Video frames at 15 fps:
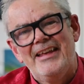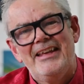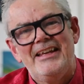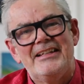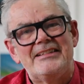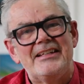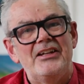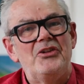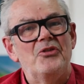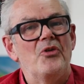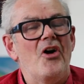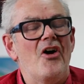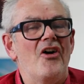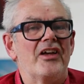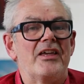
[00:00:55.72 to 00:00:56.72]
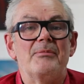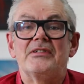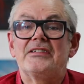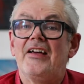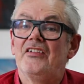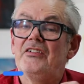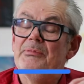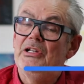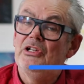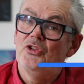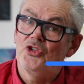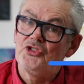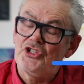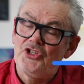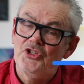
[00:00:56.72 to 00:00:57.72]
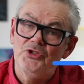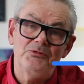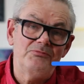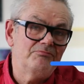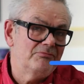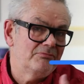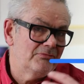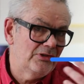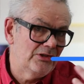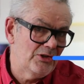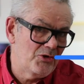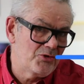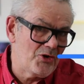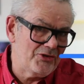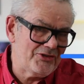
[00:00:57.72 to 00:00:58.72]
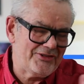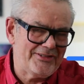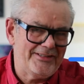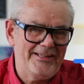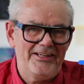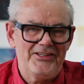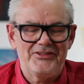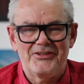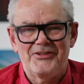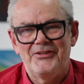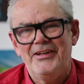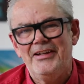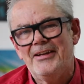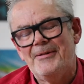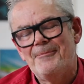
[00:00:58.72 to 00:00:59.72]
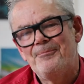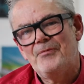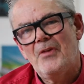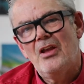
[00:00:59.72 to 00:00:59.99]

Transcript: He said your arguments have to be logical, logos in ancient Greek.